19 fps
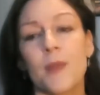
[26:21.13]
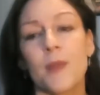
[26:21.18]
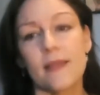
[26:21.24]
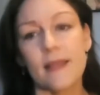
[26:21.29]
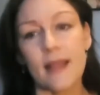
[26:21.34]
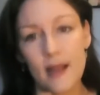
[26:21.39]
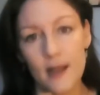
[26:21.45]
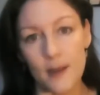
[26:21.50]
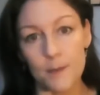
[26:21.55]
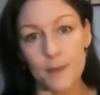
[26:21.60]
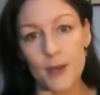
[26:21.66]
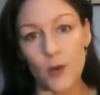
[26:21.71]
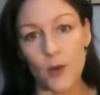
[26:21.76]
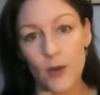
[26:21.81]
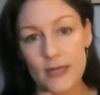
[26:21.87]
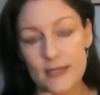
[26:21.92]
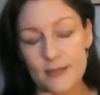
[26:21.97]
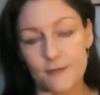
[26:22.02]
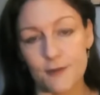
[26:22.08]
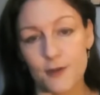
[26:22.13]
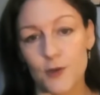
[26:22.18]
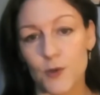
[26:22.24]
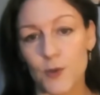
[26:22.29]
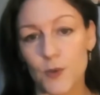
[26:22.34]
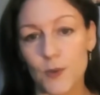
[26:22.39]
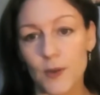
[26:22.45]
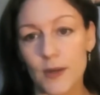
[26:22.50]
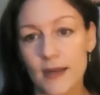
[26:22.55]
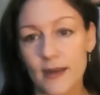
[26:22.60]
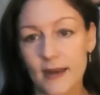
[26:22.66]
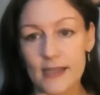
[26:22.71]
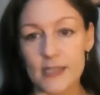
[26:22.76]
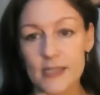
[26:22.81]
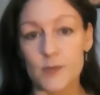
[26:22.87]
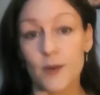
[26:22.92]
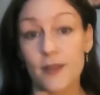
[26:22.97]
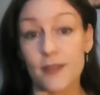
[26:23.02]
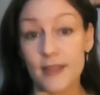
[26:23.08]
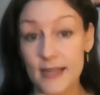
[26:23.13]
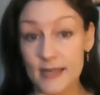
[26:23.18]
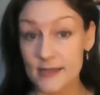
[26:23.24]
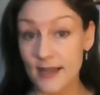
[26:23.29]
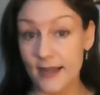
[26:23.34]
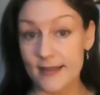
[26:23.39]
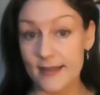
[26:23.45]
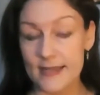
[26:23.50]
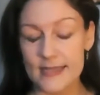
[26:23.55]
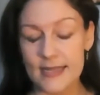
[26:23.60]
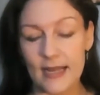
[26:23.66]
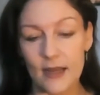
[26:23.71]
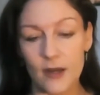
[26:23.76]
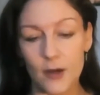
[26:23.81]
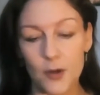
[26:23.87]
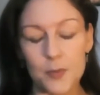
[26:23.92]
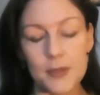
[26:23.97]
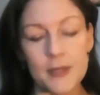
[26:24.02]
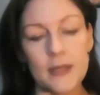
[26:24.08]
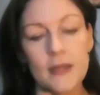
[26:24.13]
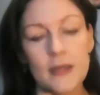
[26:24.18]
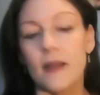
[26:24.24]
And that can be quite difficult. And that's why things like this help.